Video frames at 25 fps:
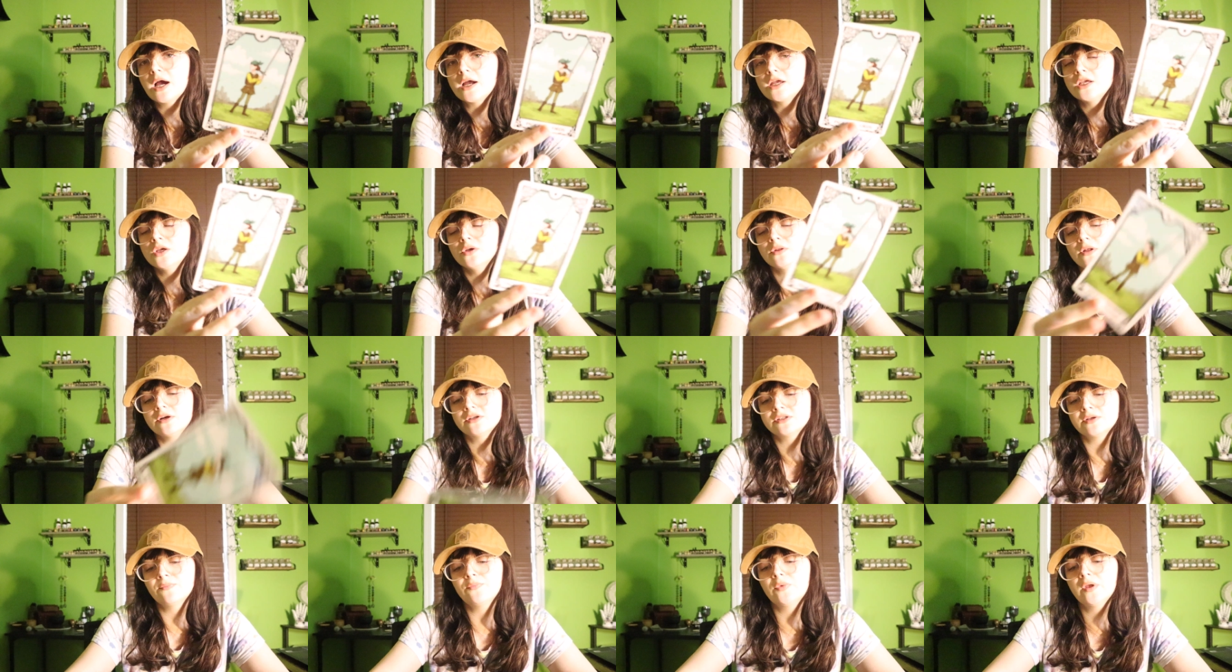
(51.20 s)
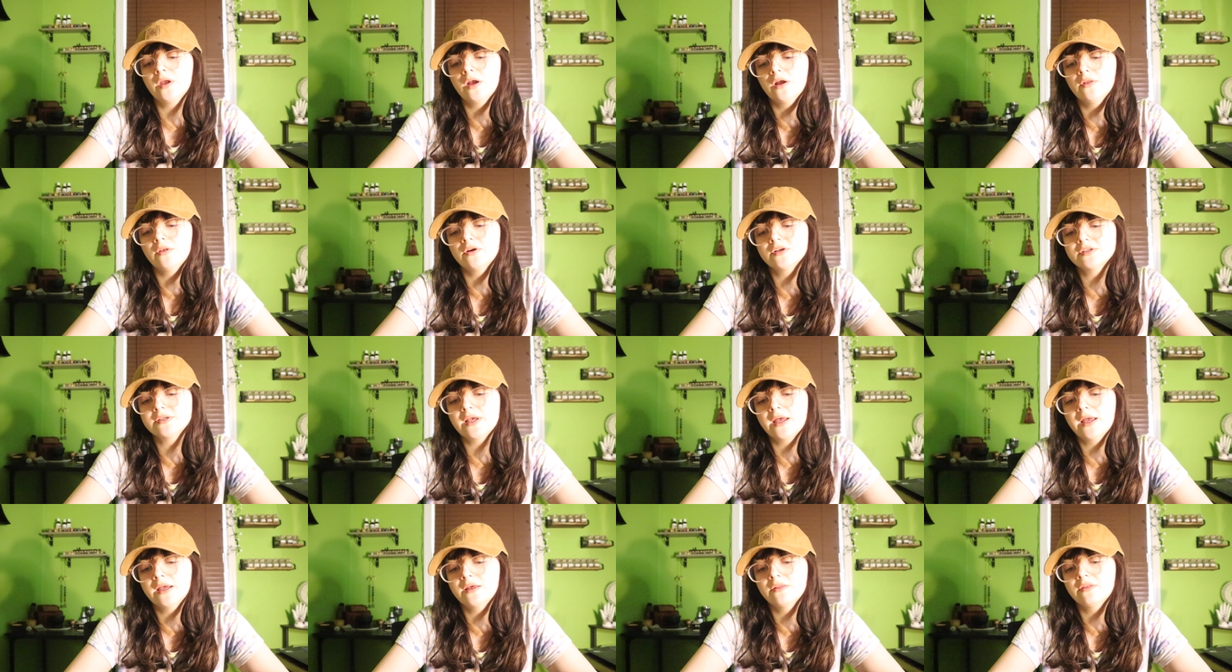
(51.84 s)
Yeah, there's something here they're
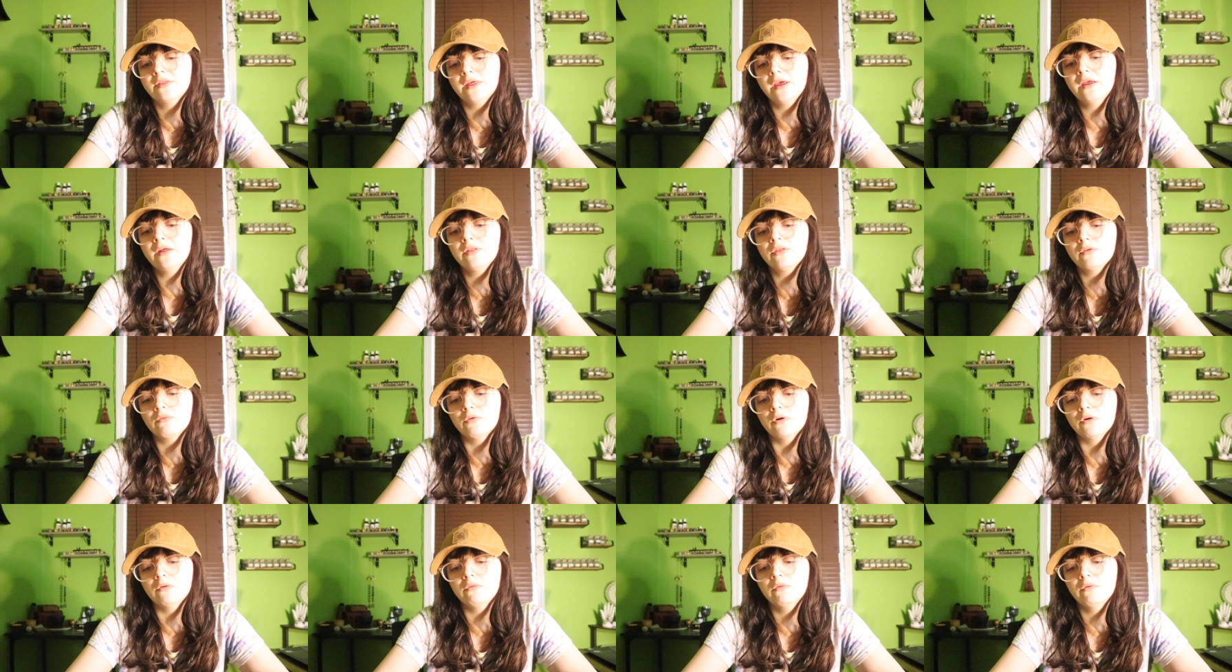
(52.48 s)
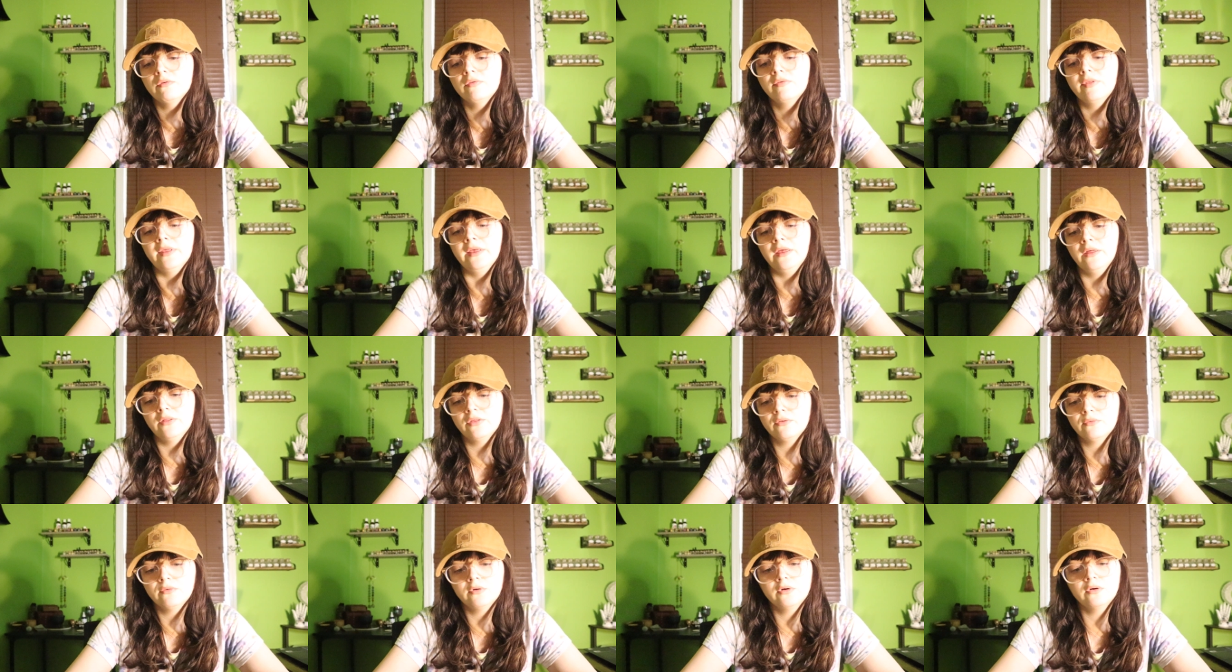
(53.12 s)
saying, think it through, think
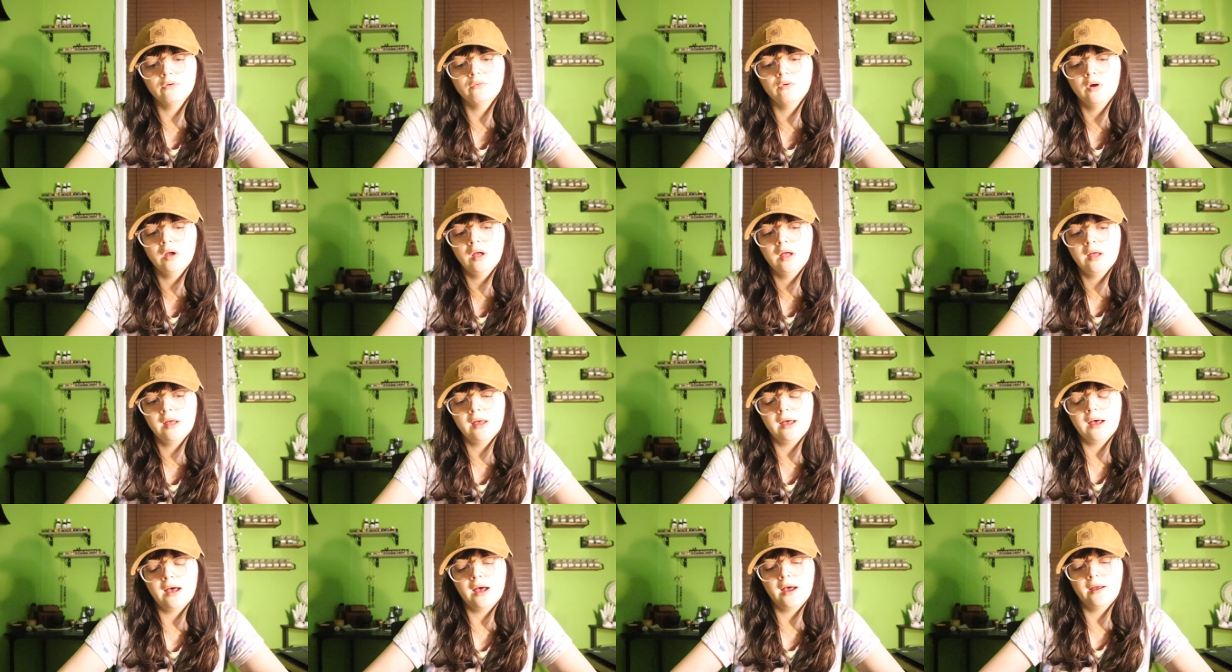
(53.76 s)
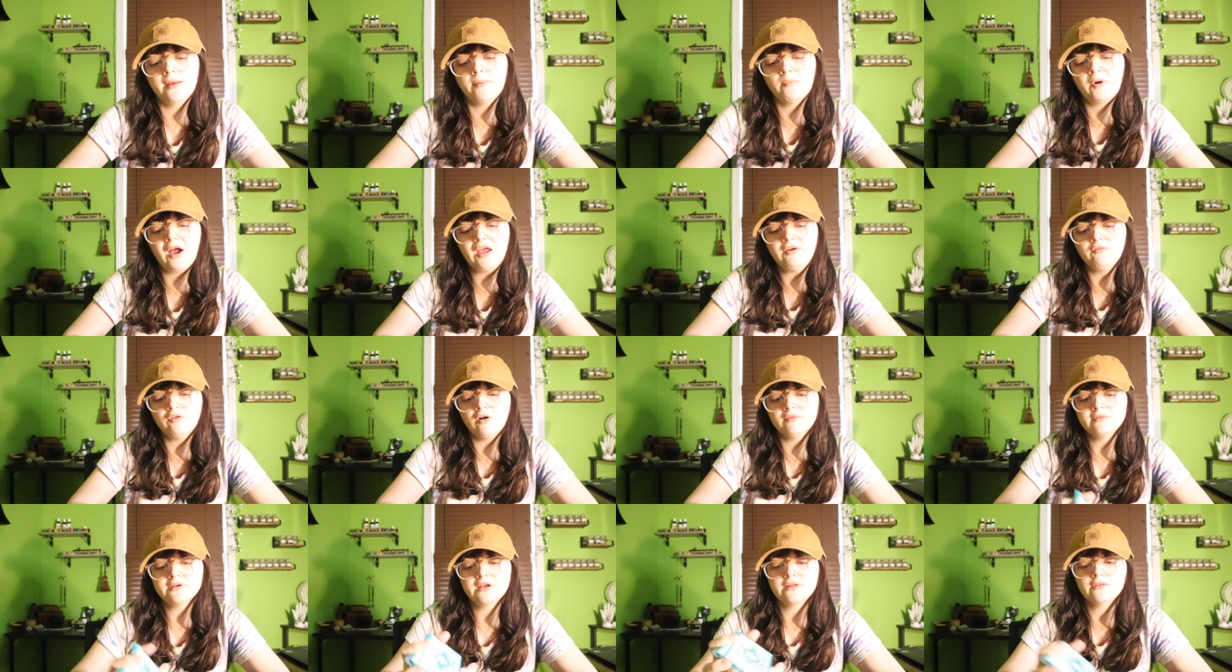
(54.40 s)
it through. Uh, it might
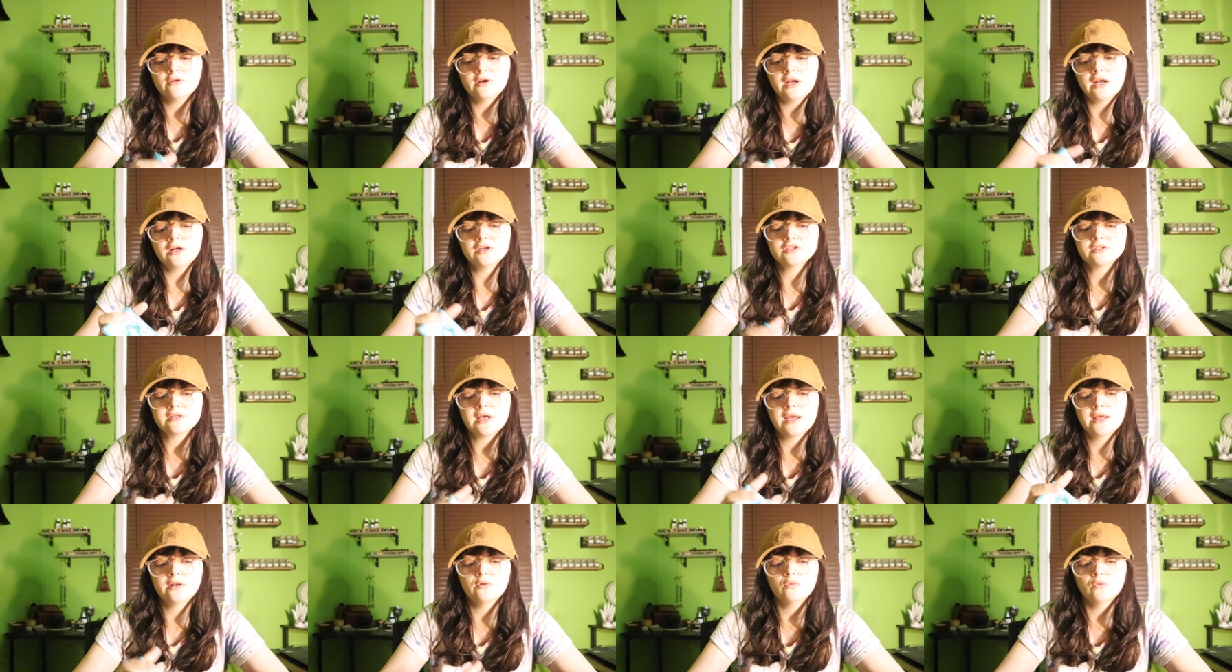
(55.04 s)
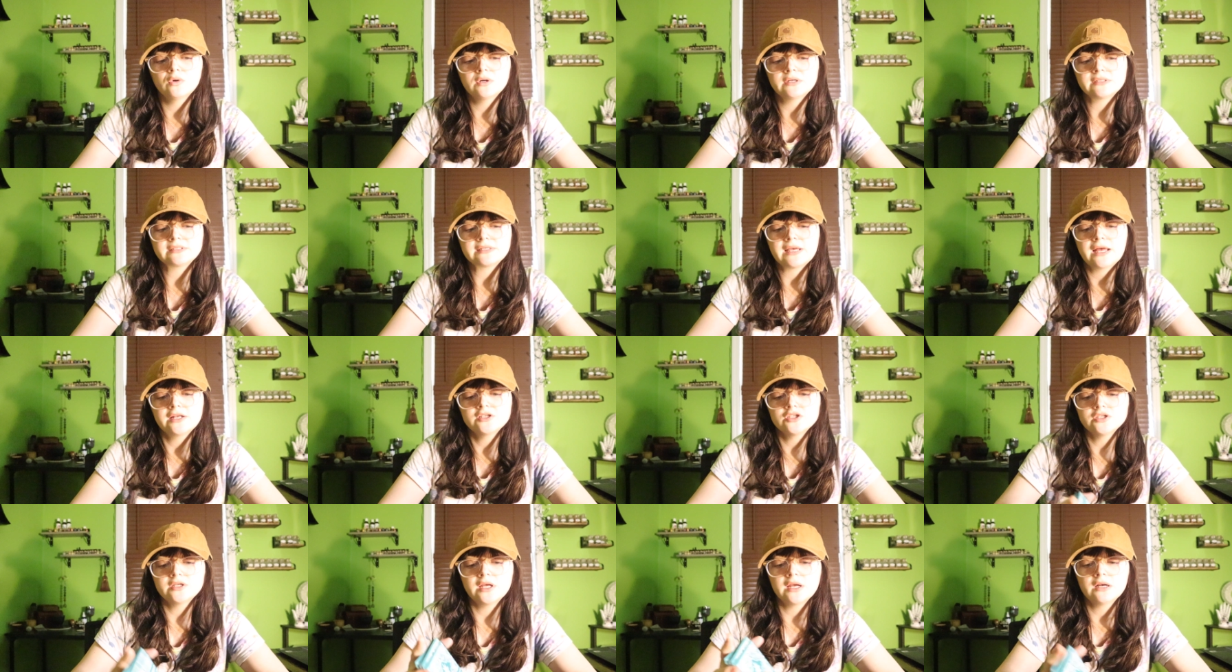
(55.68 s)
involve another air sign or a
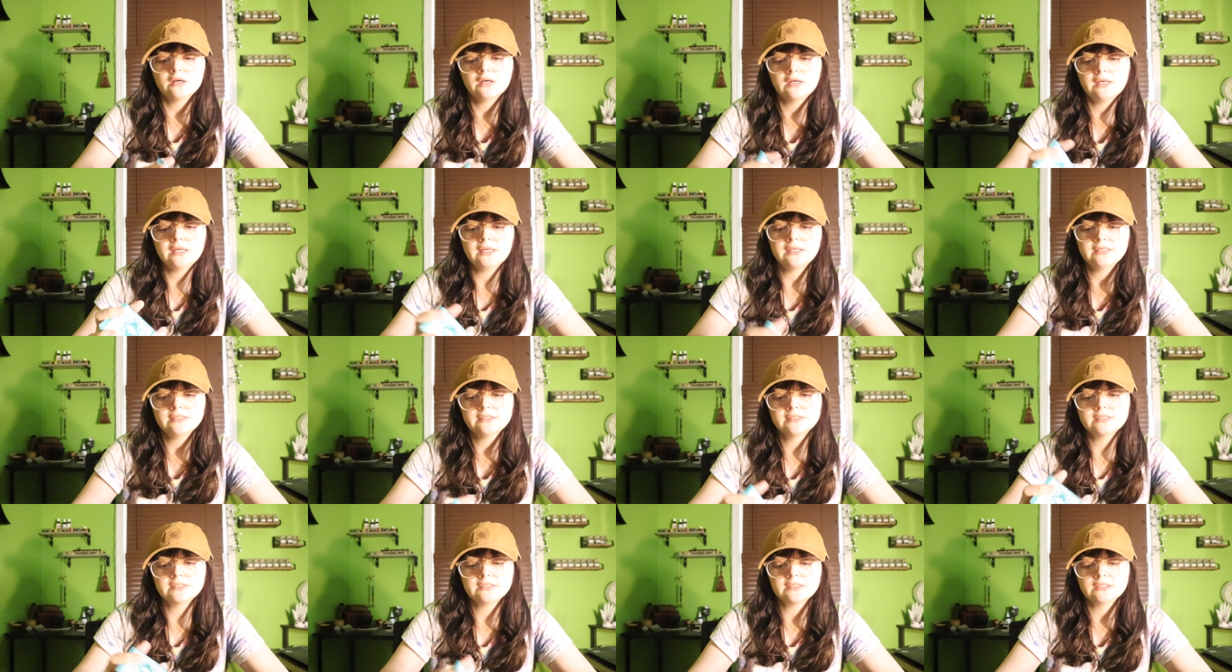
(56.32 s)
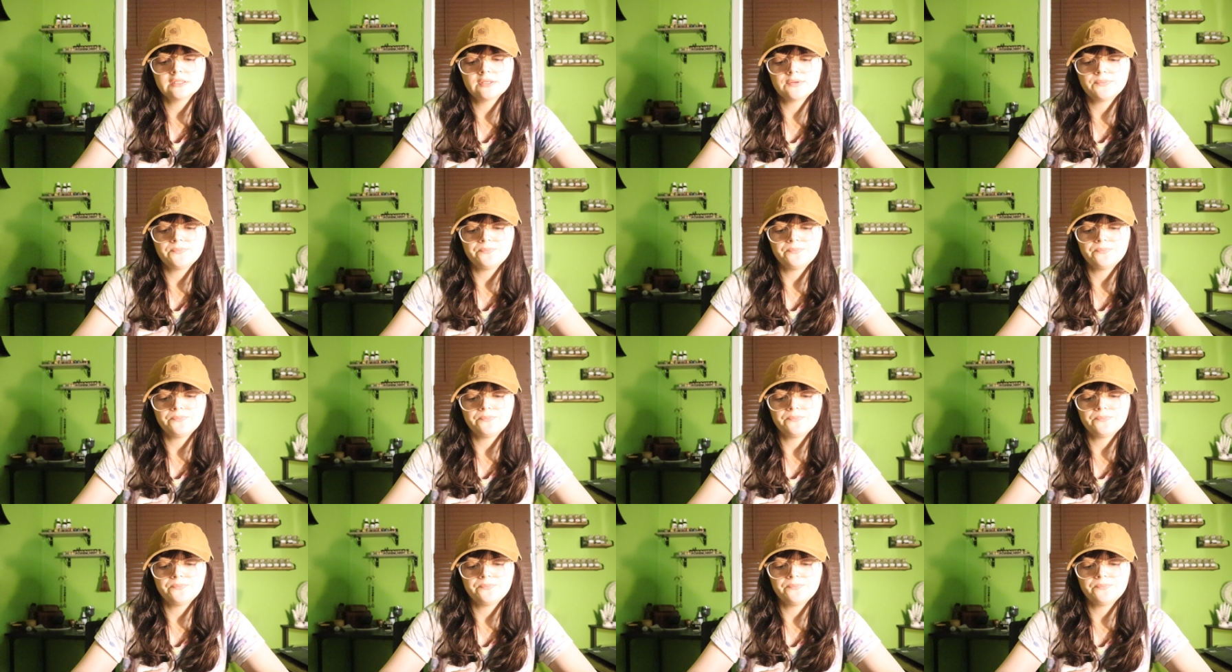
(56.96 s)
Sagittarius